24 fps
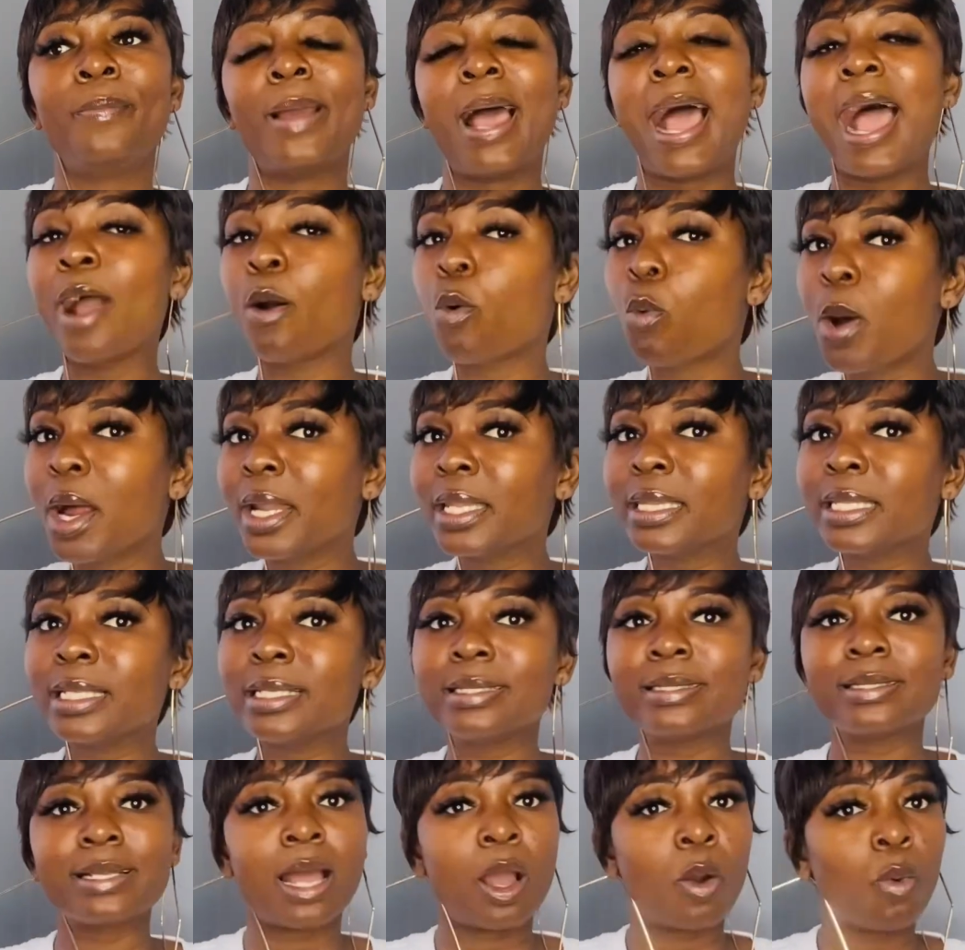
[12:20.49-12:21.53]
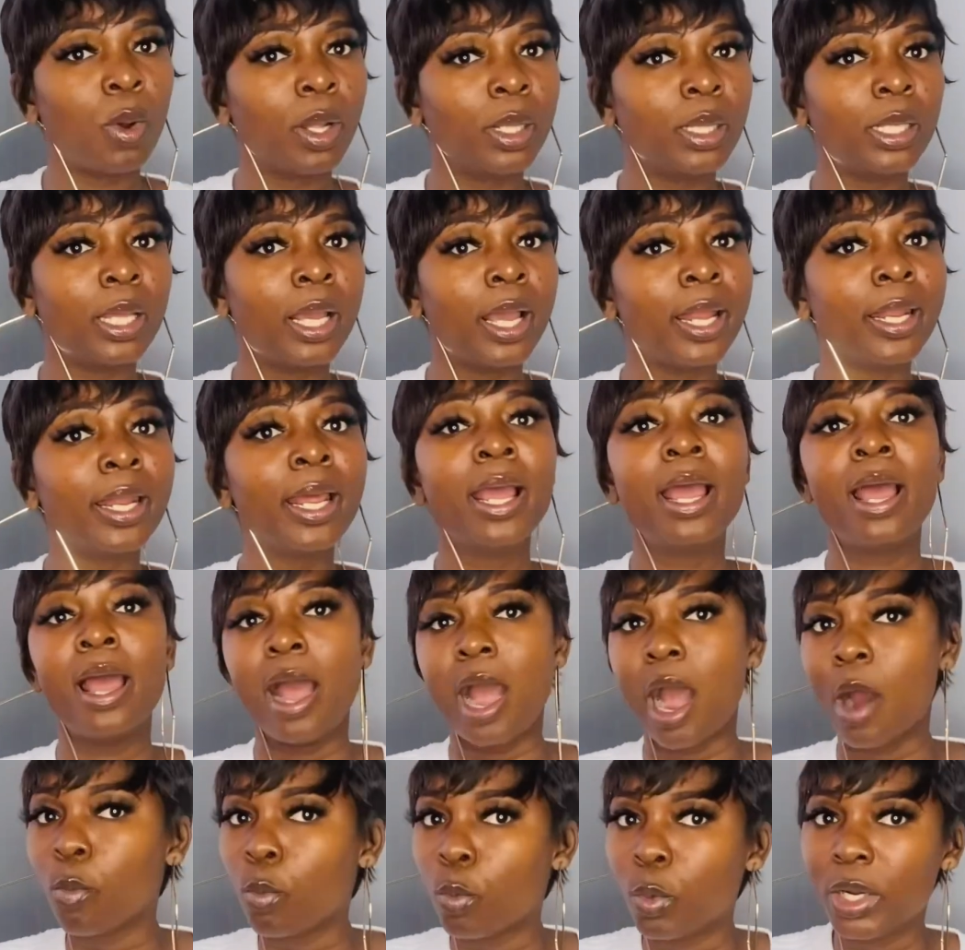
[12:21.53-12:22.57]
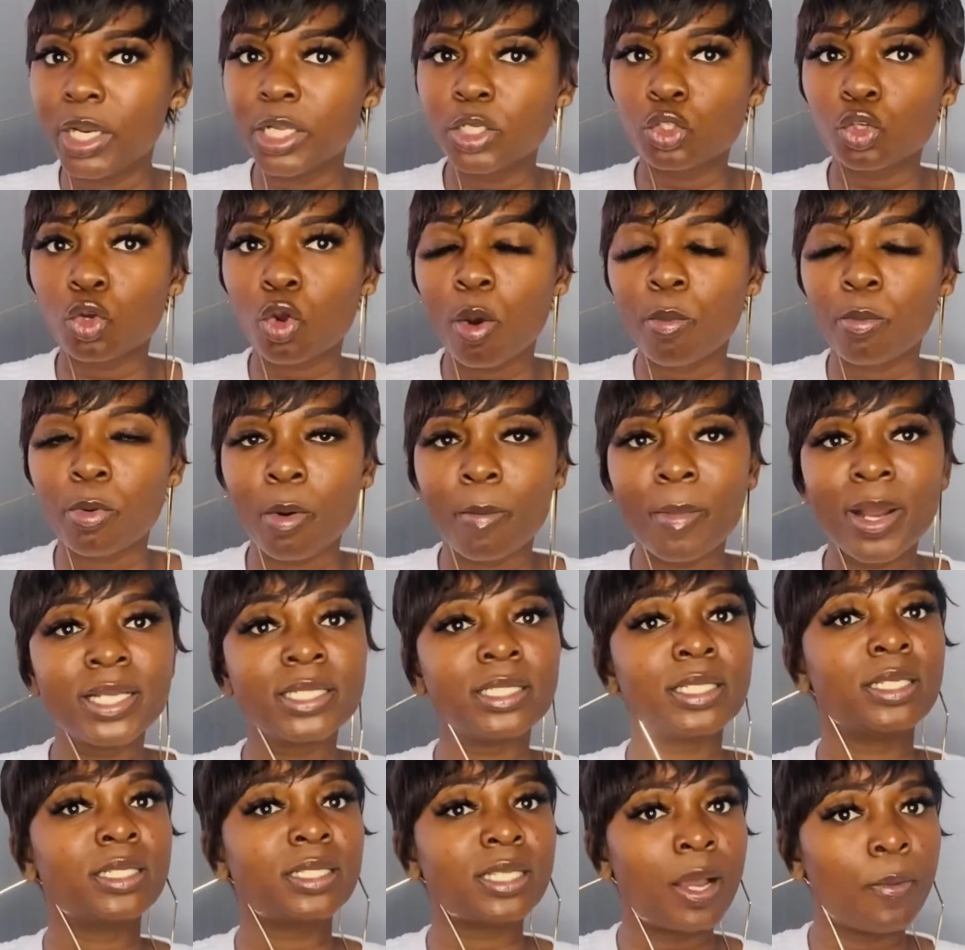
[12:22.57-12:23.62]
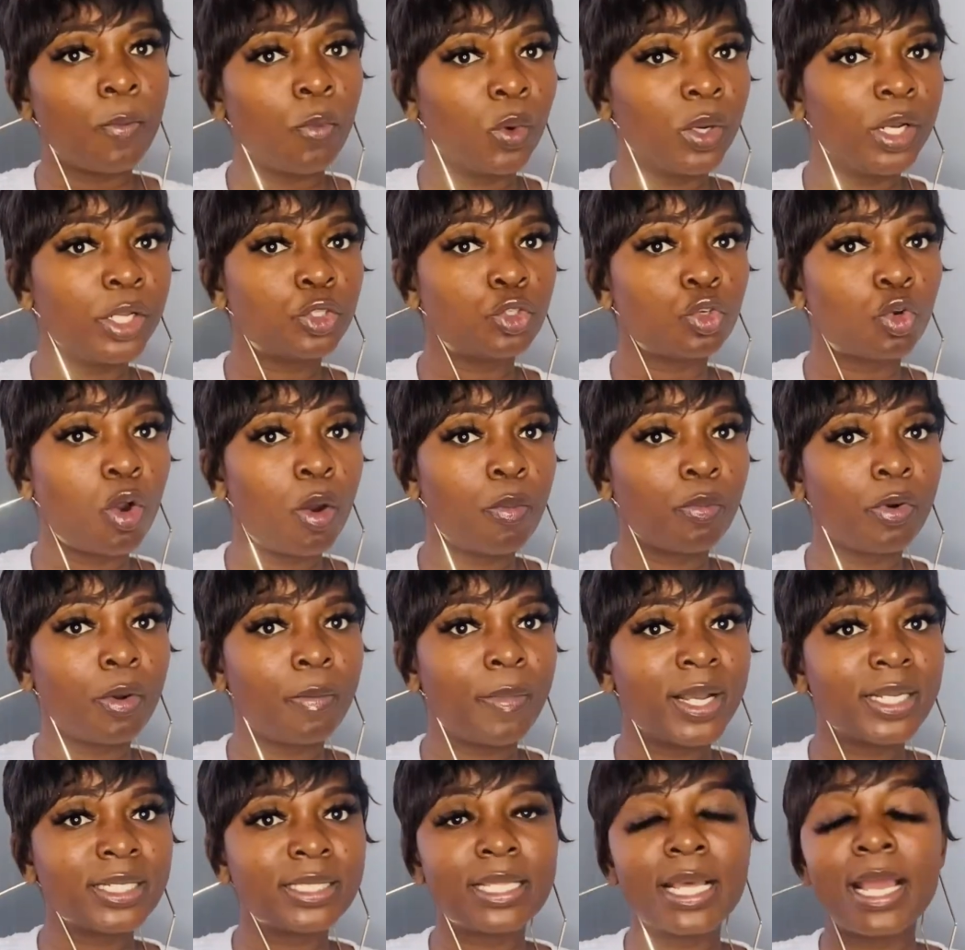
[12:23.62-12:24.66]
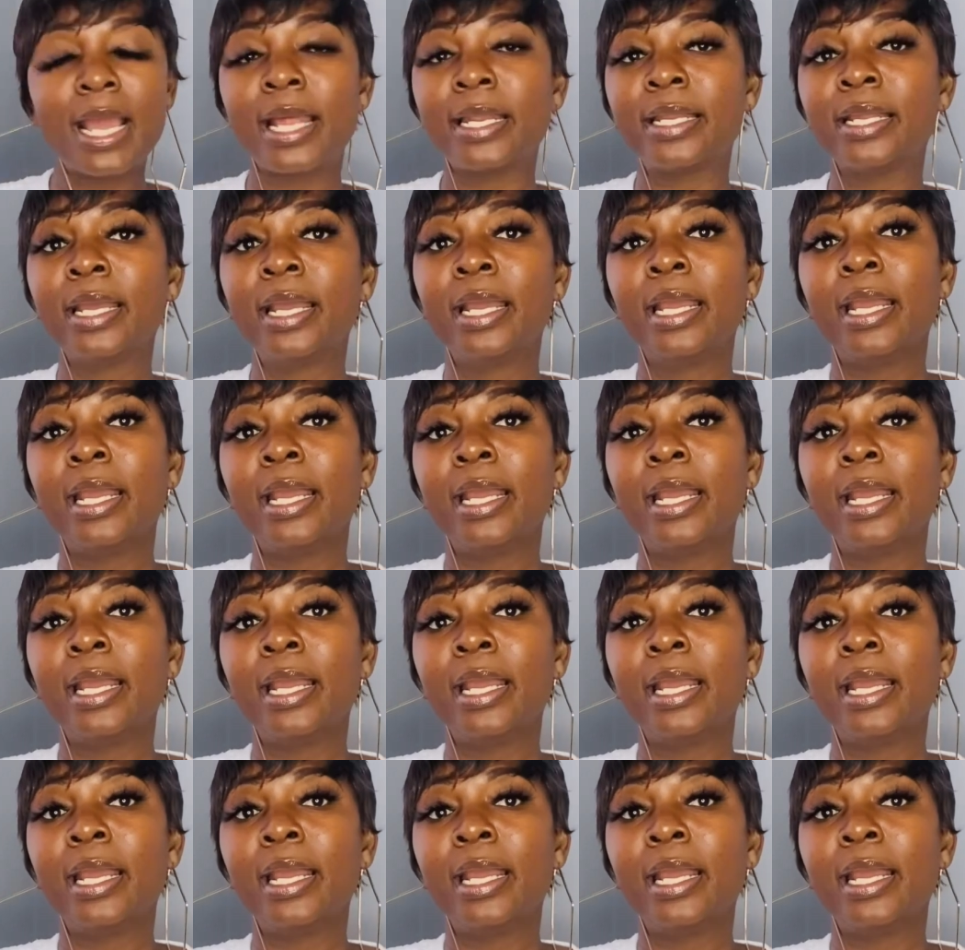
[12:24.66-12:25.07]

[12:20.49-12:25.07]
I want this, I want that, I'm willing to compromise this, I'm willing to compromise that.